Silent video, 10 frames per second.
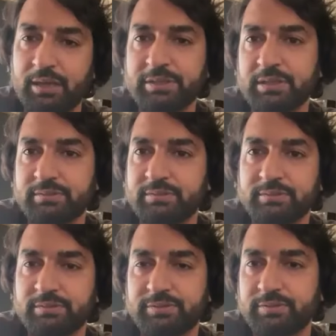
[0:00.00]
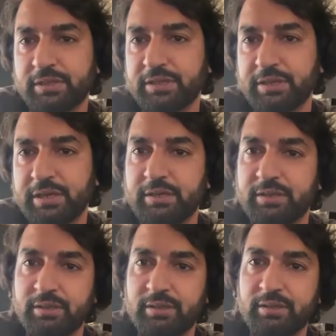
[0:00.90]
I mean, it's great
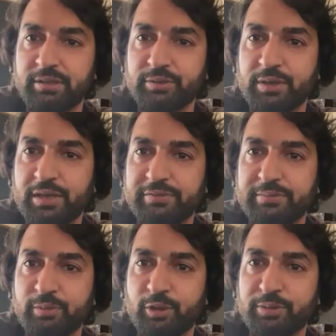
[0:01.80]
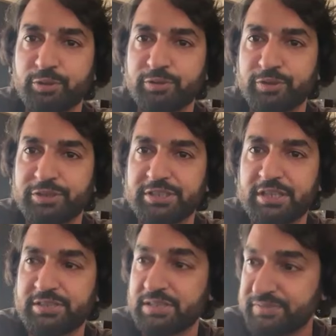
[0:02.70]
to have him on board for
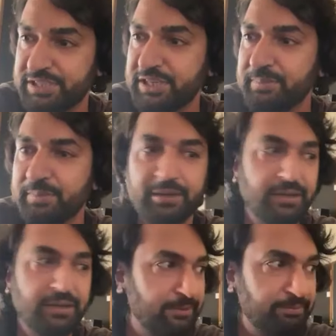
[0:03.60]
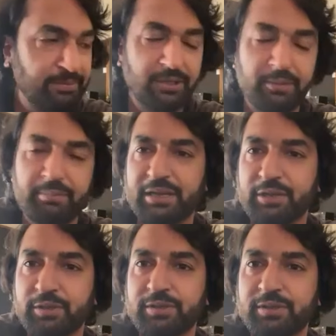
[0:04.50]
this, as I've seen him in
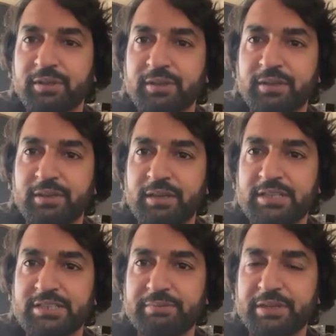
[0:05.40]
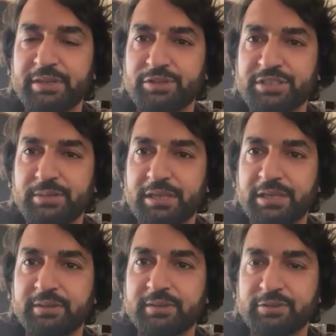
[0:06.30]
Bangalore last time when he was here
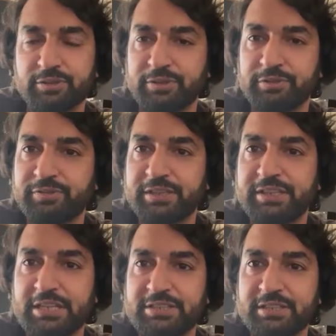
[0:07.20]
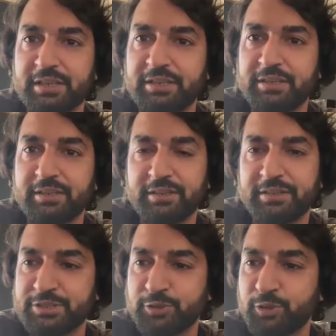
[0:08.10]
playing. So it was fantastic, and
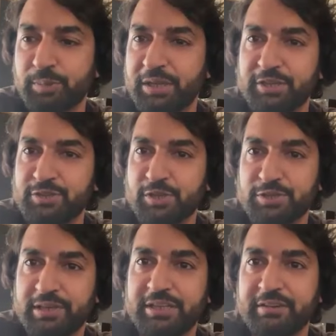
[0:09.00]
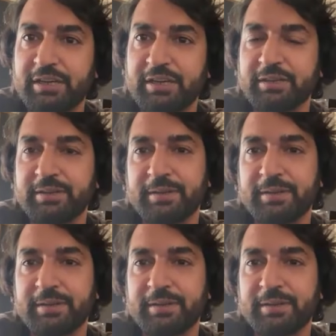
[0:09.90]
his solo playing is also really great.